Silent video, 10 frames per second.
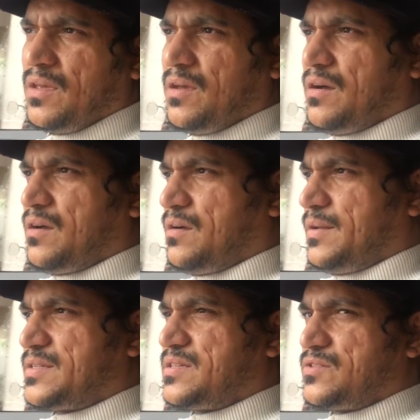
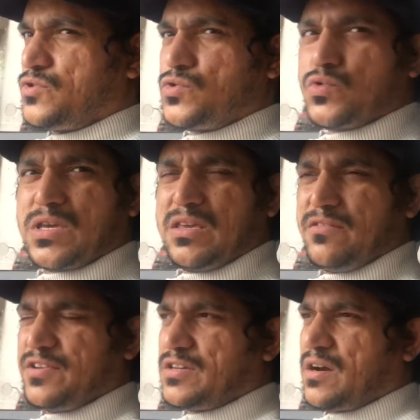let's say Suzuki
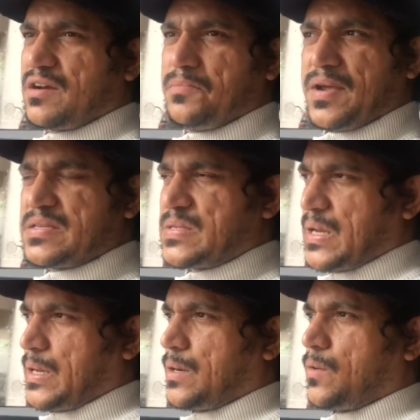Vitara
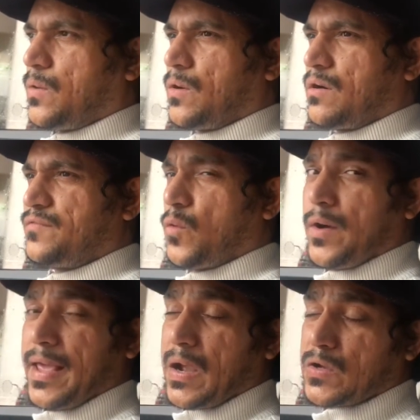Brezza or Ford
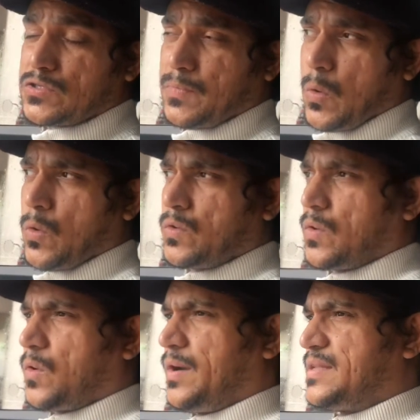EcoSport,
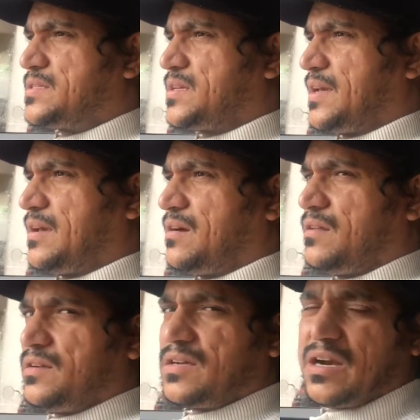or let's say
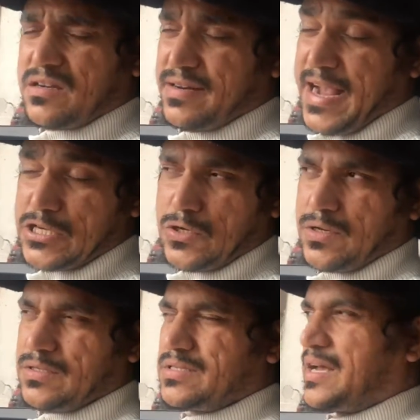the Tata Nexon
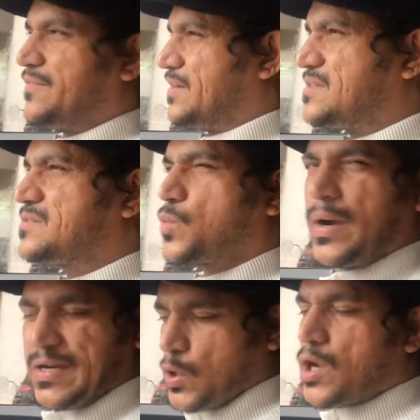and stuff. It
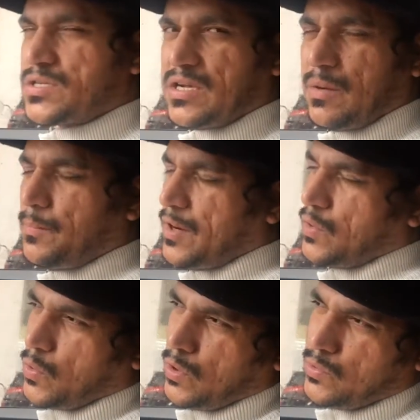quite costly compared to
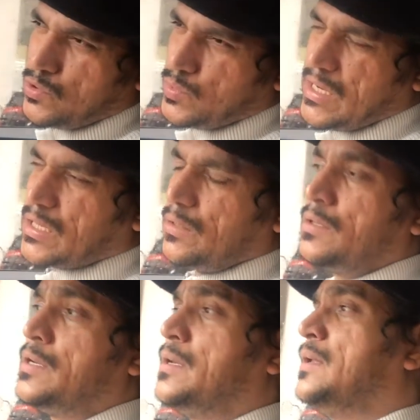all those vehicles.
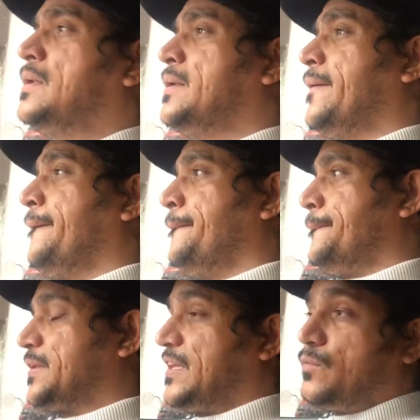
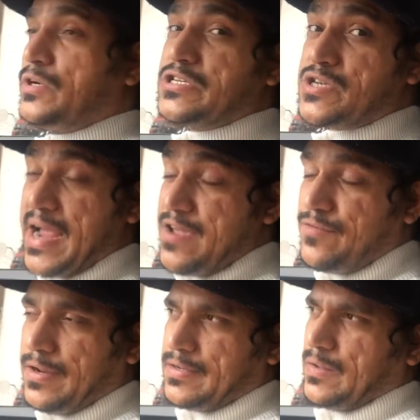But then when you drive
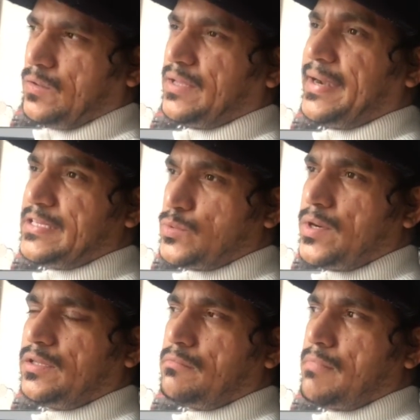it, that is where
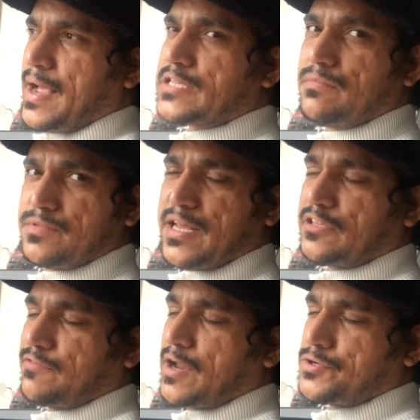the maximum
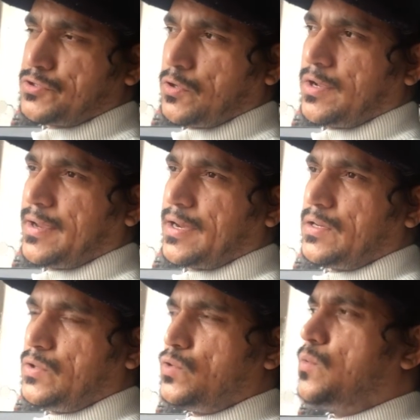satisfaction is gonna get.
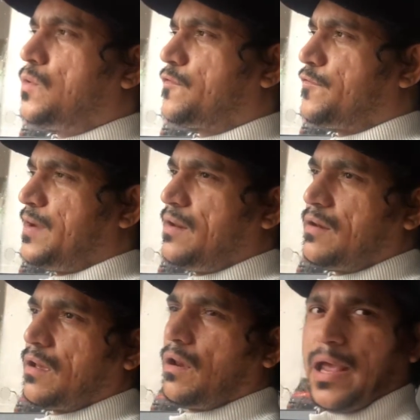You would feel
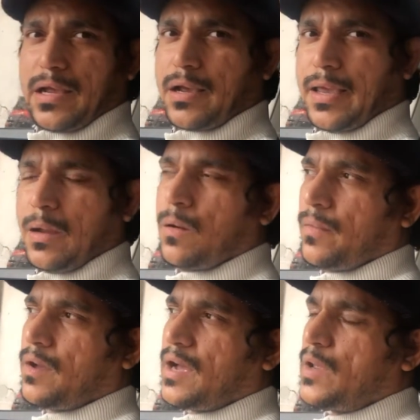like a king on
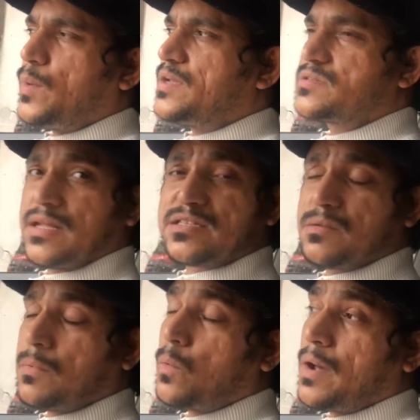the highways. That's
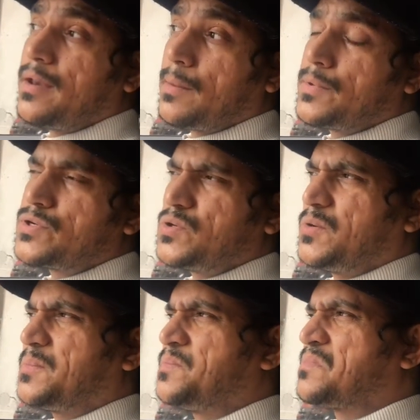number one. Number two,
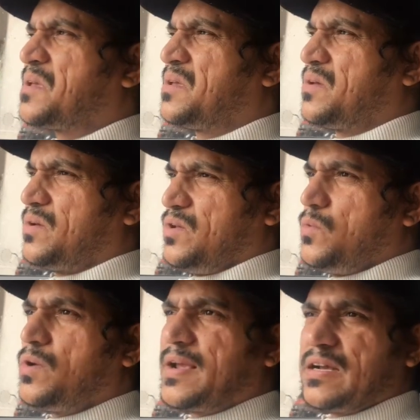you
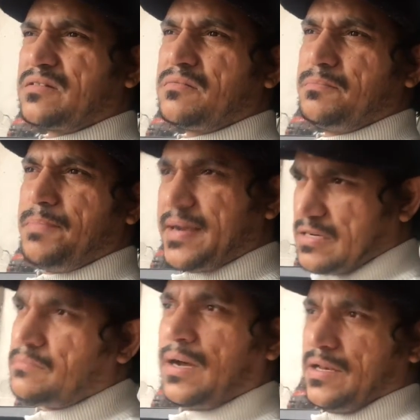would get
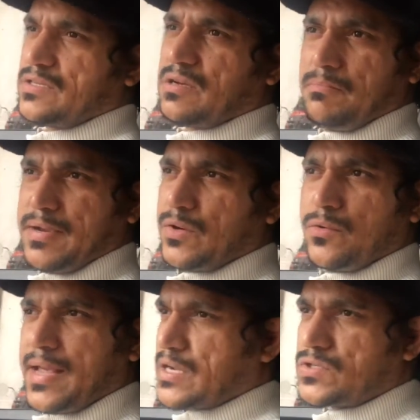better mileage compared to
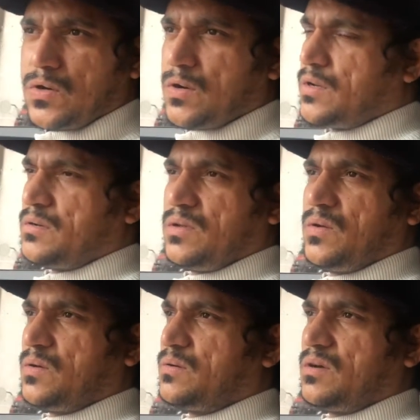
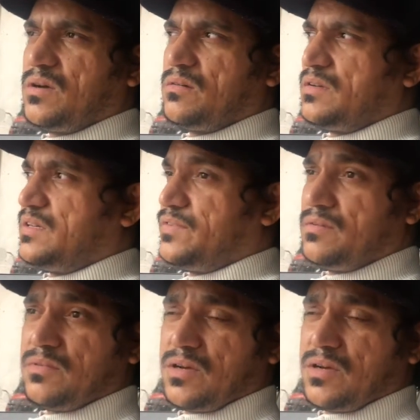Nexon, even